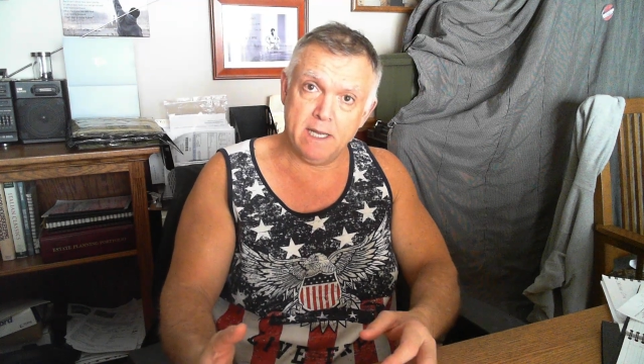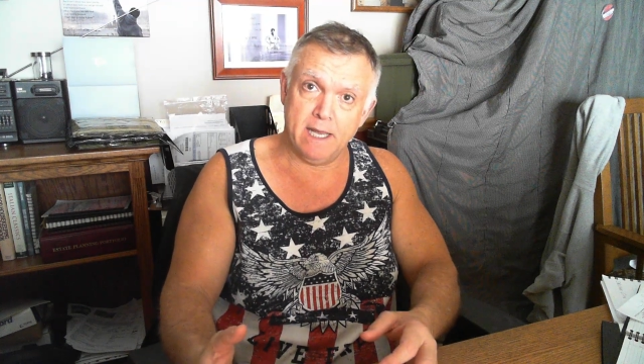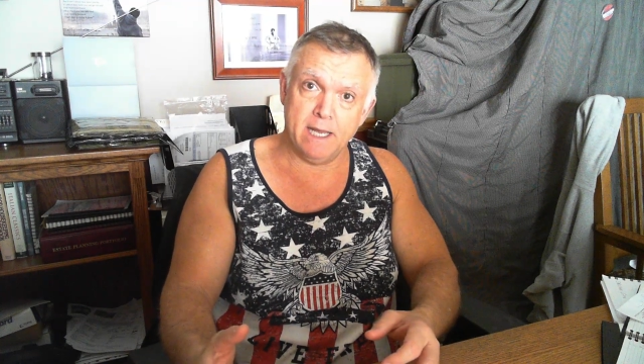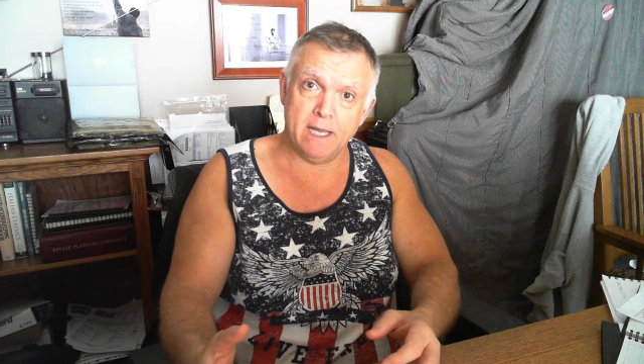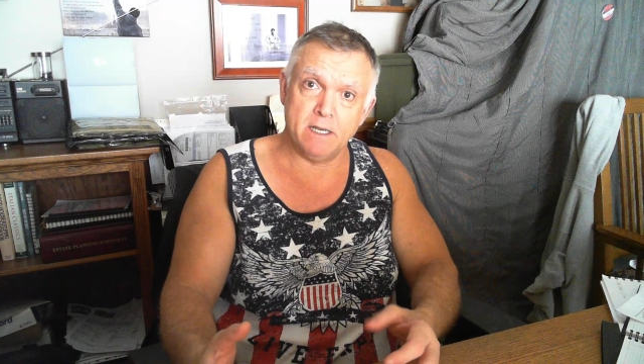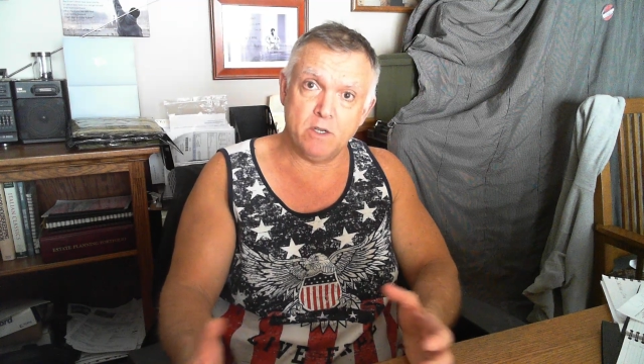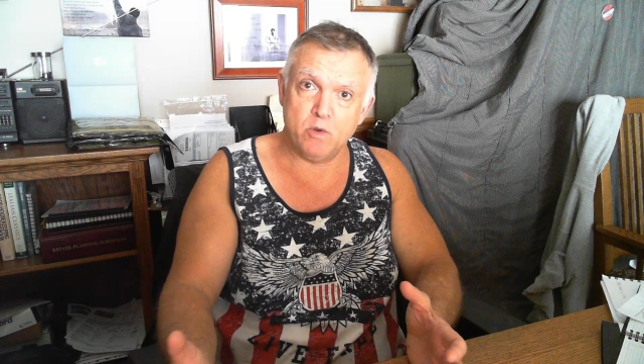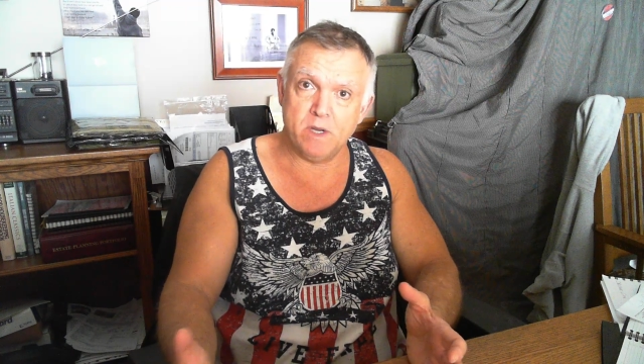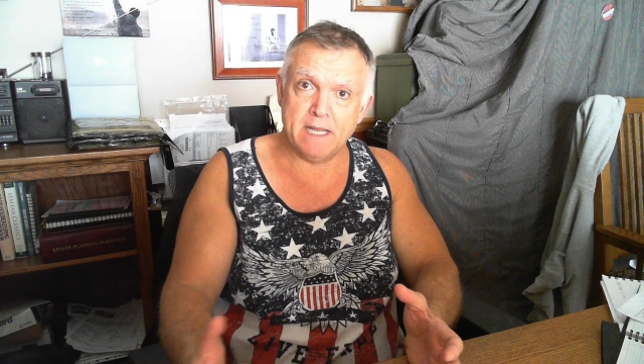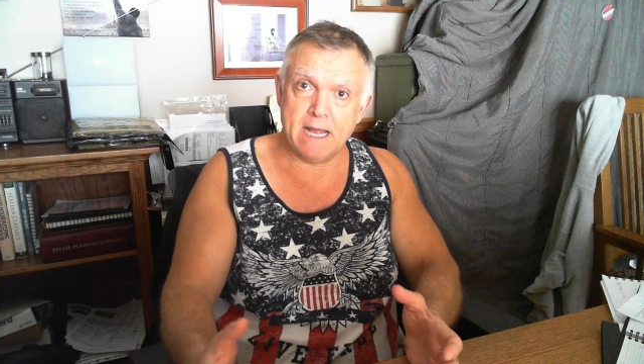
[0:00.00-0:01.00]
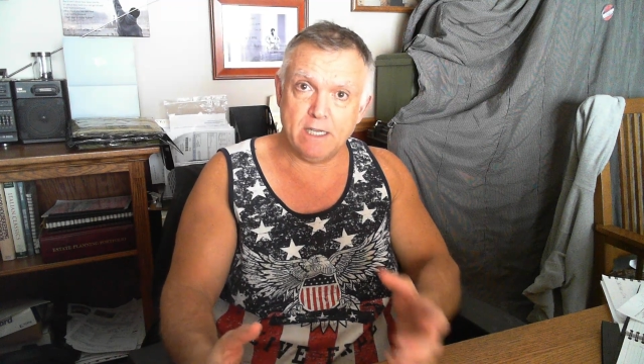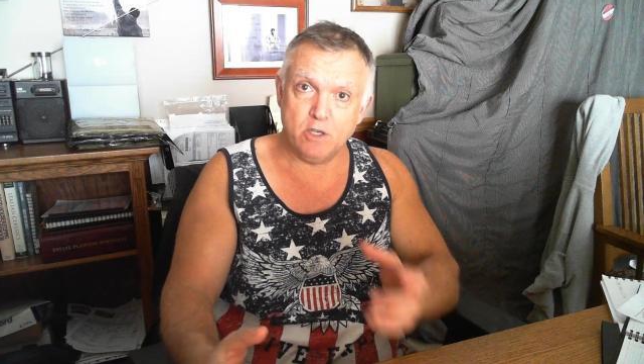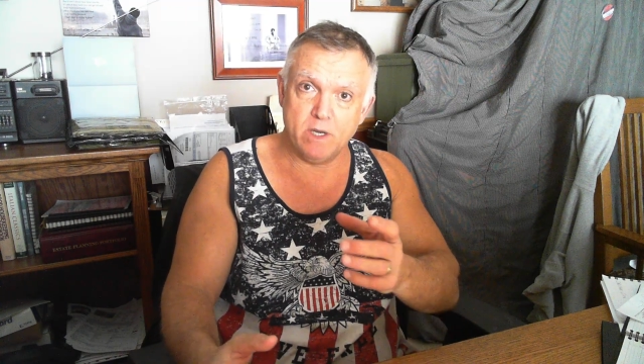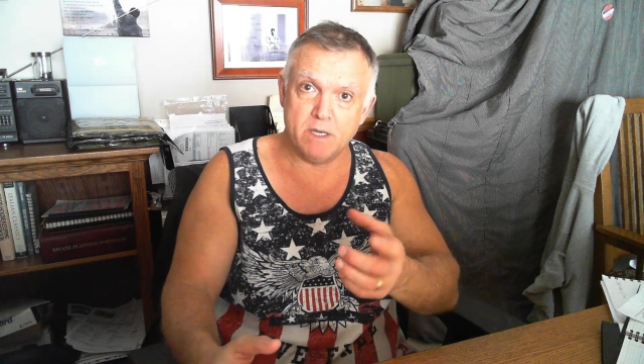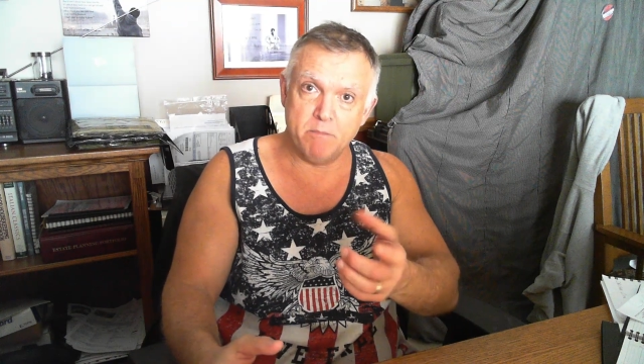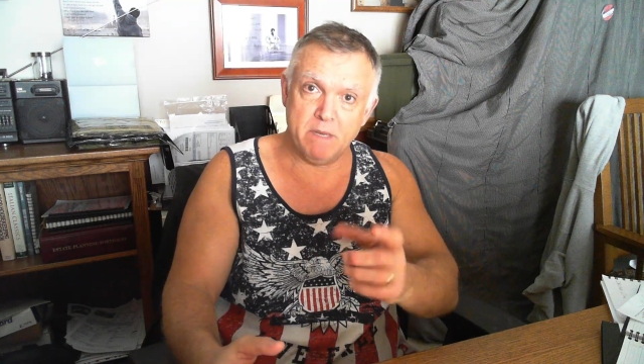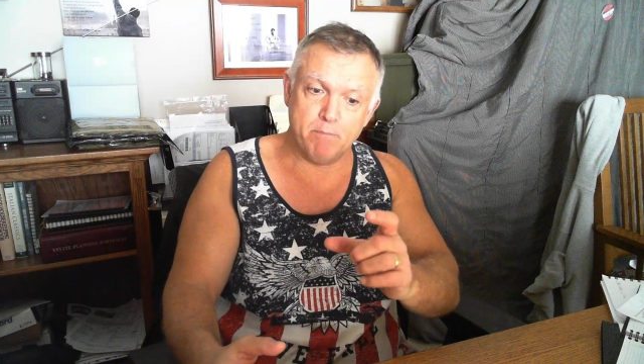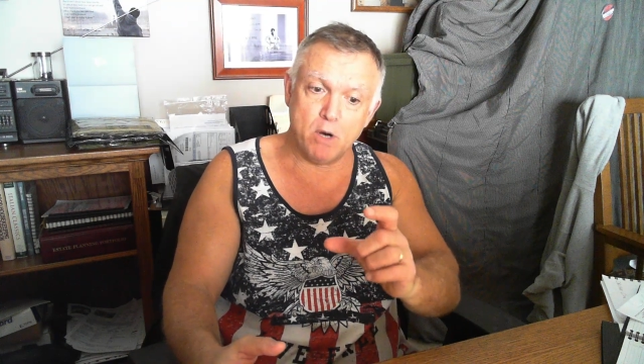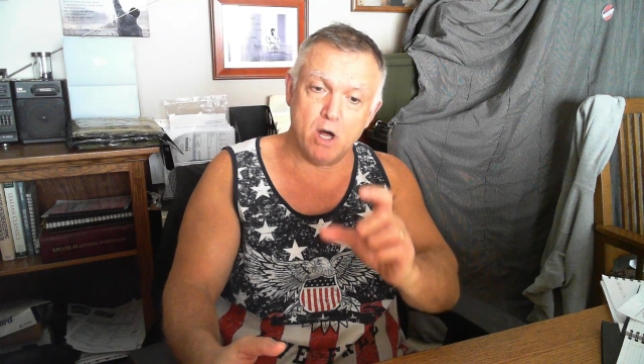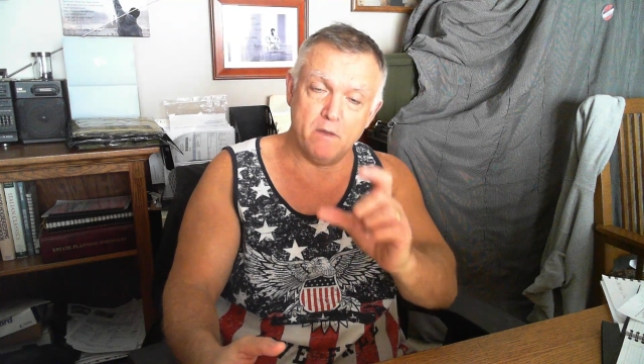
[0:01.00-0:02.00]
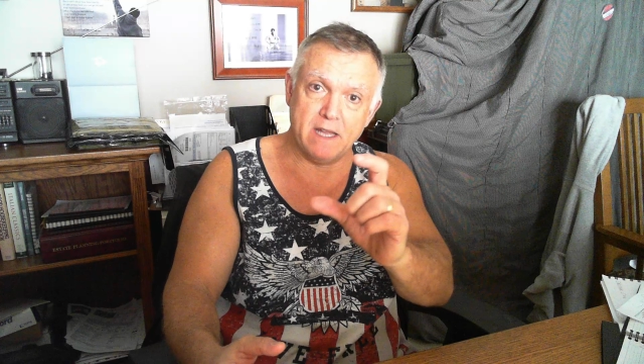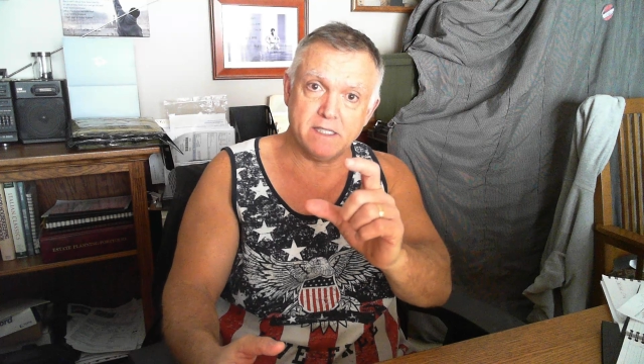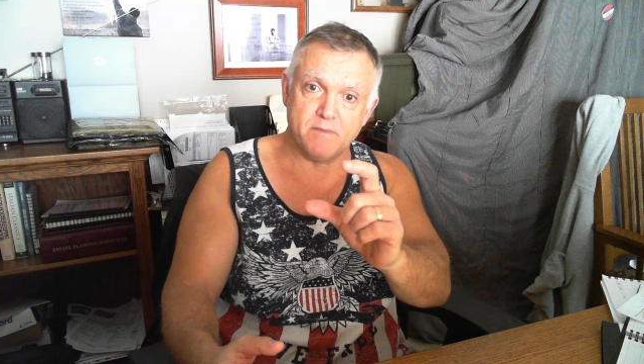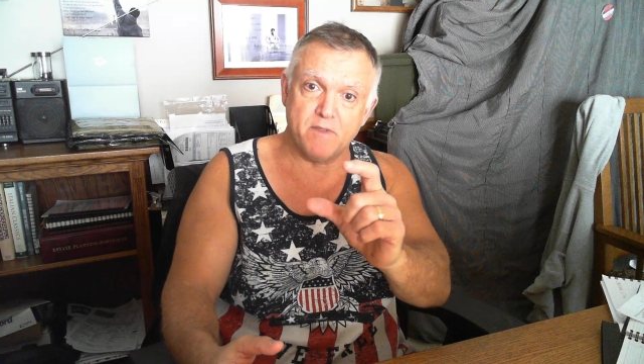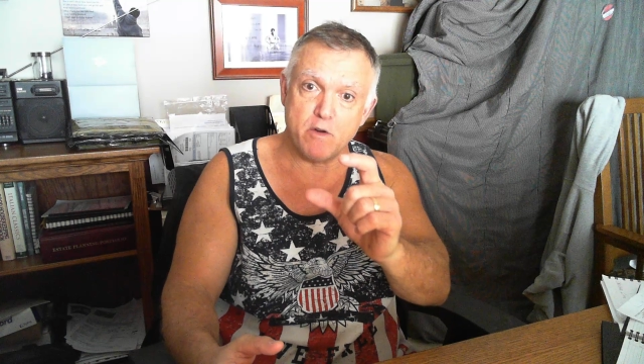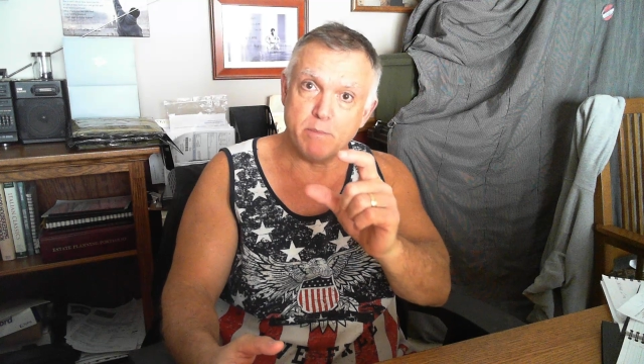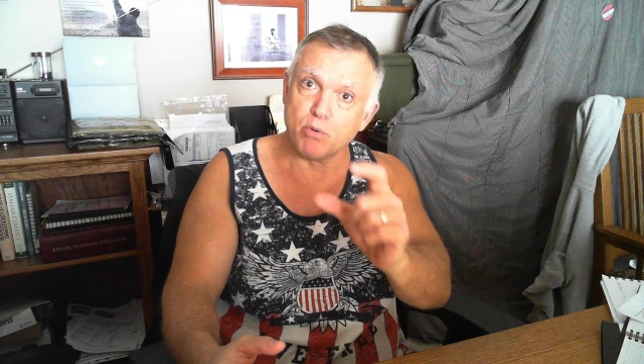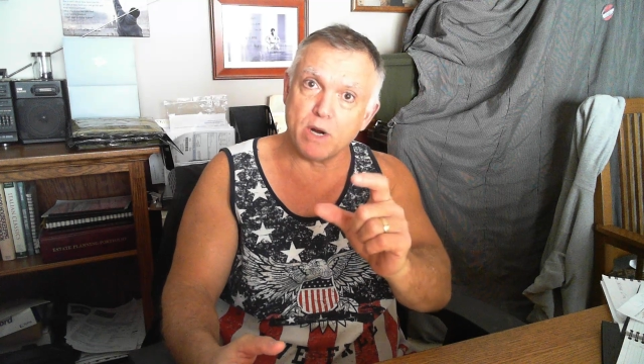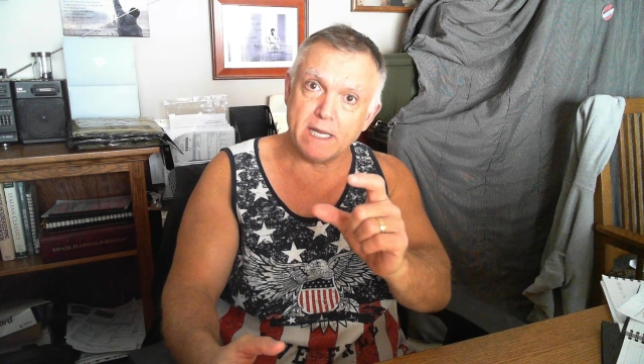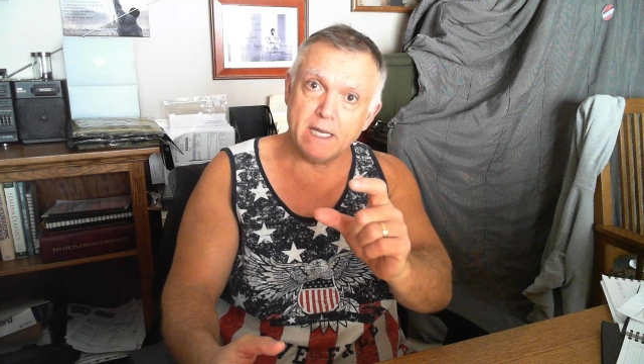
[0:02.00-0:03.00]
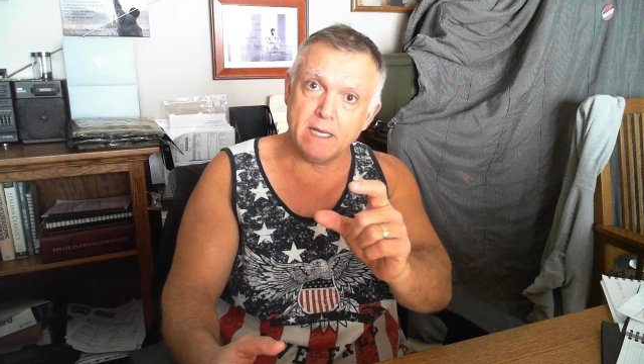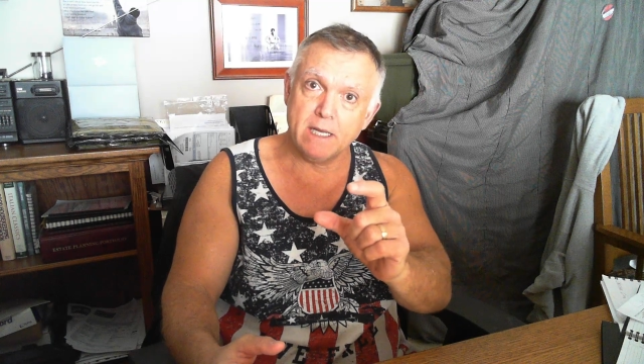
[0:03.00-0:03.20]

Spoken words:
And in doing that, you get a meatball that's very bready.